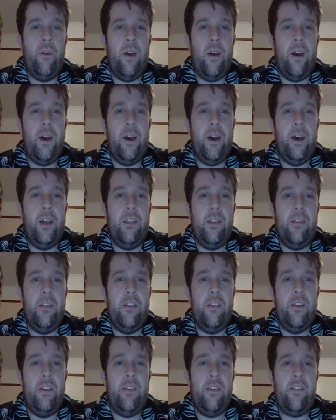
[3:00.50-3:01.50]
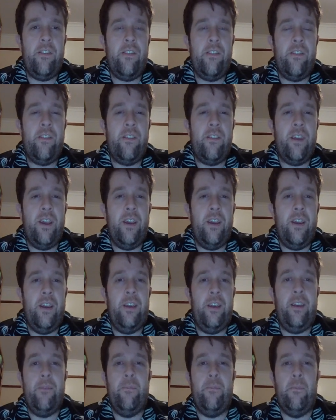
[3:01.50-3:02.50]
Uh, this
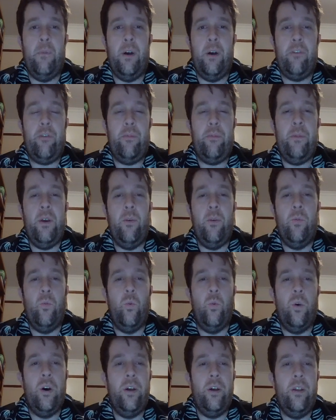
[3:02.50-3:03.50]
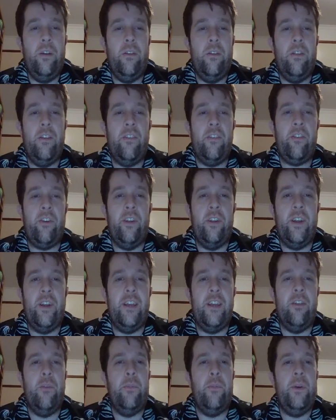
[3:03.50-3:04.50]
must be a 1. This can
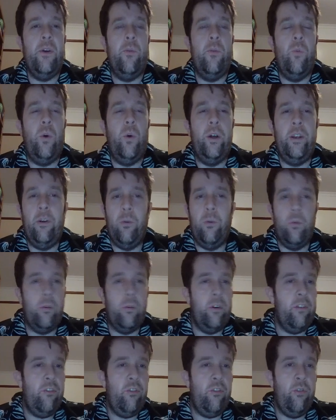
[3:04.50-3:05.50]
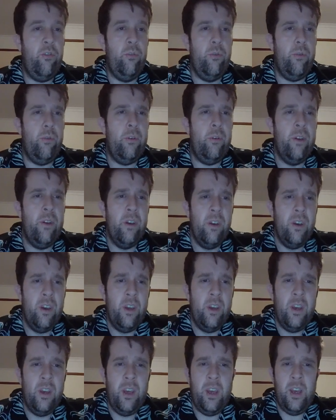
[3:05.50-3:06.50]
either be a 1 or a 2.
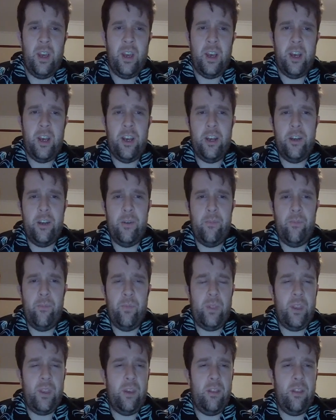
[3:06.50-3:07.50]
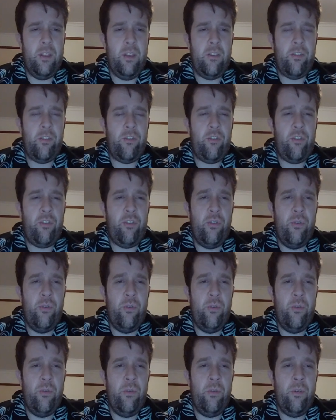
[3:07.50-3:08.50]
Um, this
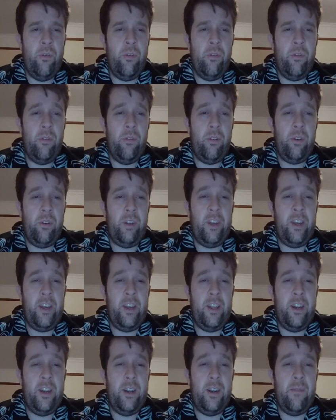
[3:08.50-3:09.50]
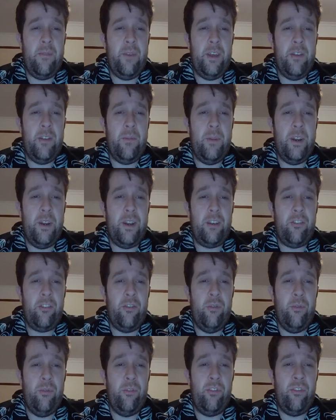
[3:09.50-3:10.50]
2 can either be next
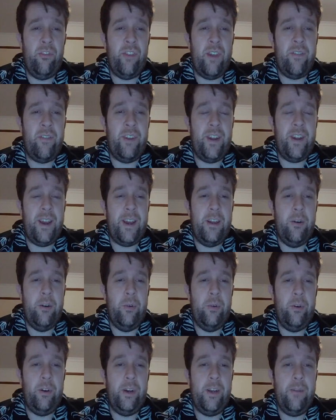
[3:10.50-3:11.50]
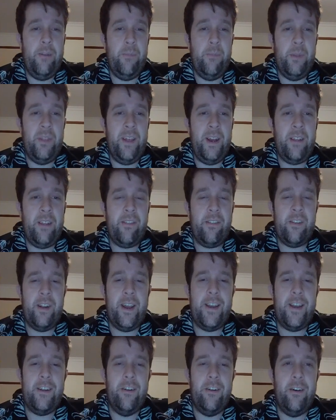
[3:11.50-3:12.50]
to 7, 8, or 9, but that's an
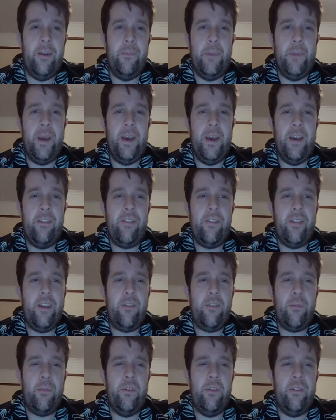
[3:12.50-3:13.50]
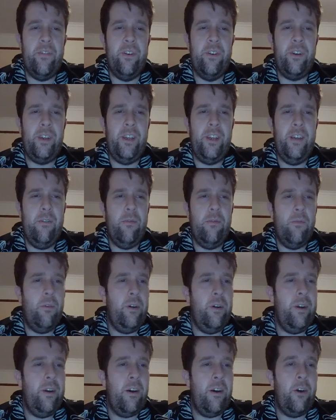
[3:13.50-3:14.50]
8, 9 pair, so that's pretty funky.
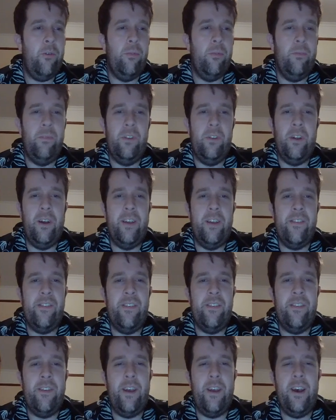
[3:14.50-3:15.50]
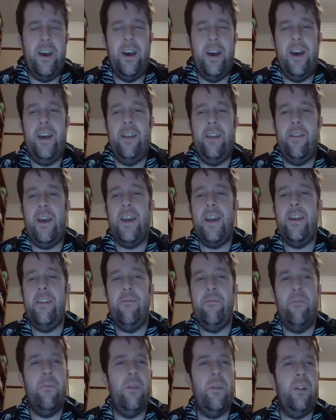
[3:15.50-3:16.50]
What? Oh, nice. Uh, 8
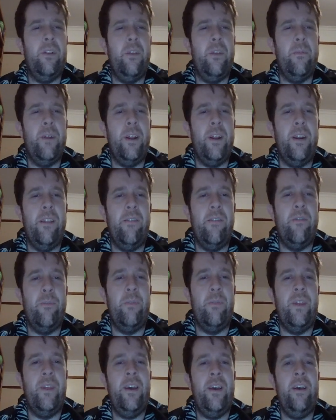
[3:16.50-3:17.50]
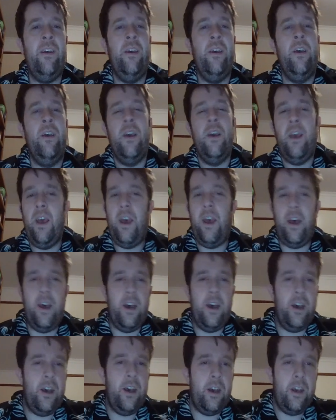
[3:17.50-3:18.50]
eliminated from there.
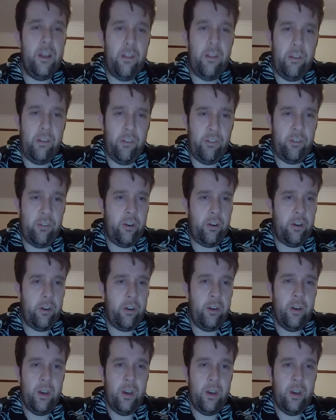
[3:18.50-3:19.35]
Uh, so,